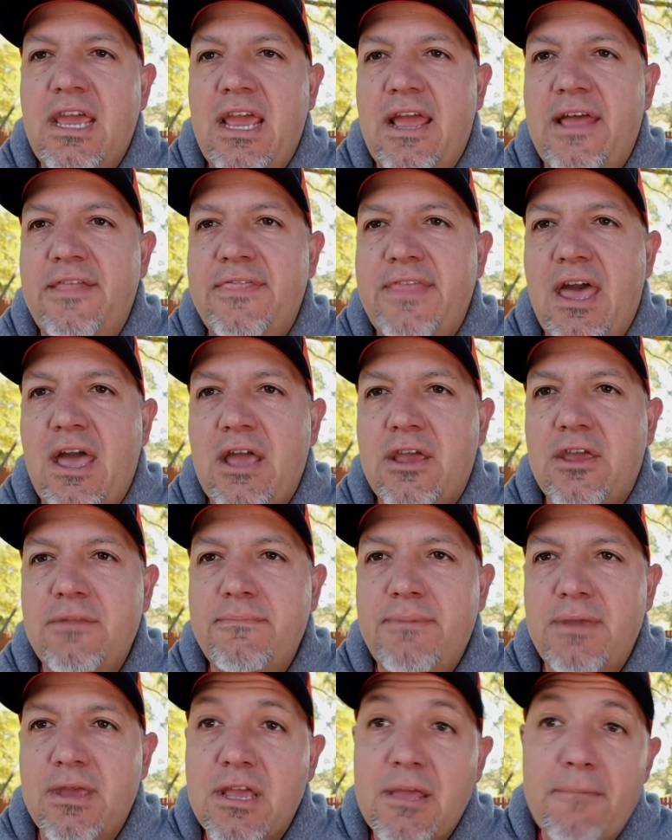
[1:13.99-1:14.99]
and that could
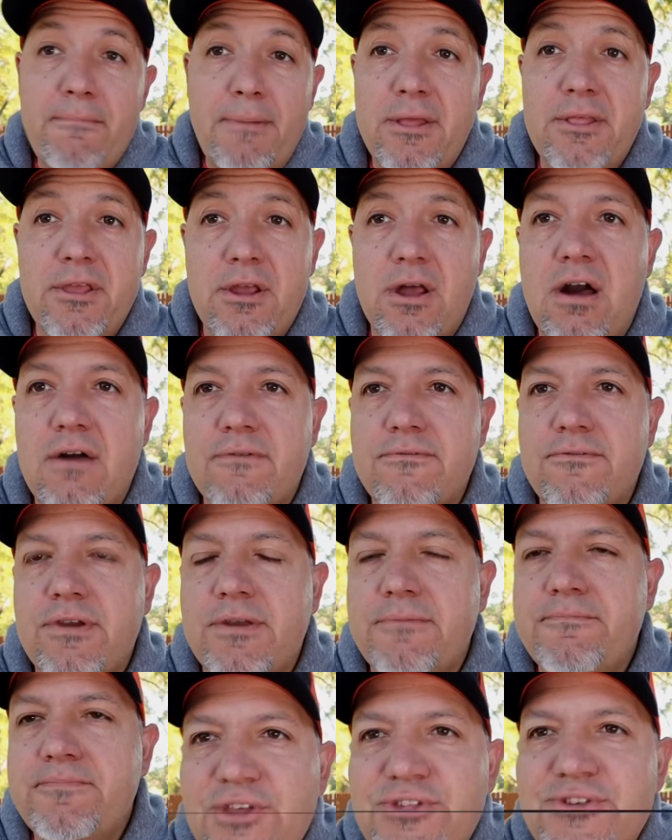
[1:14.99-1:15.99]
be a compelling
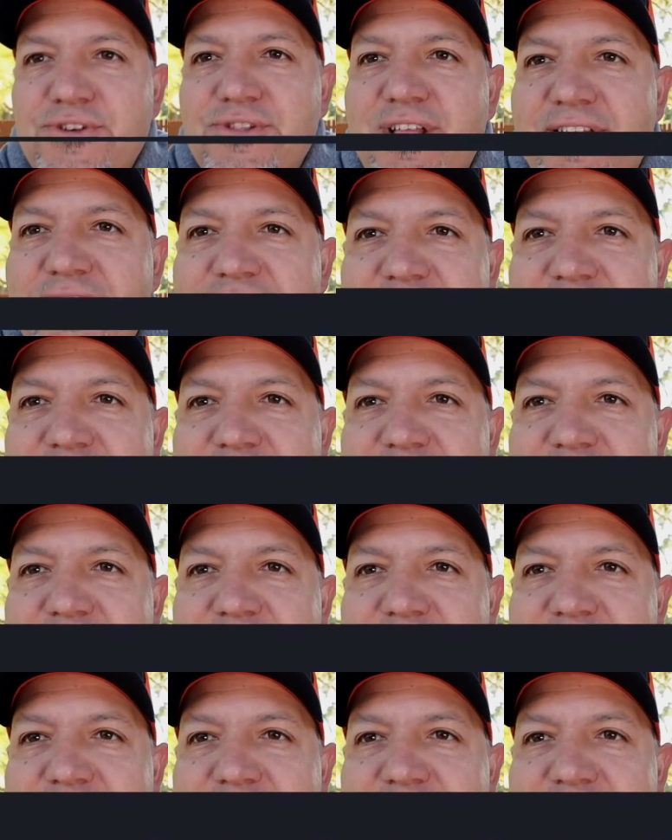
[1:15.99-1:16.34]
offering. So let's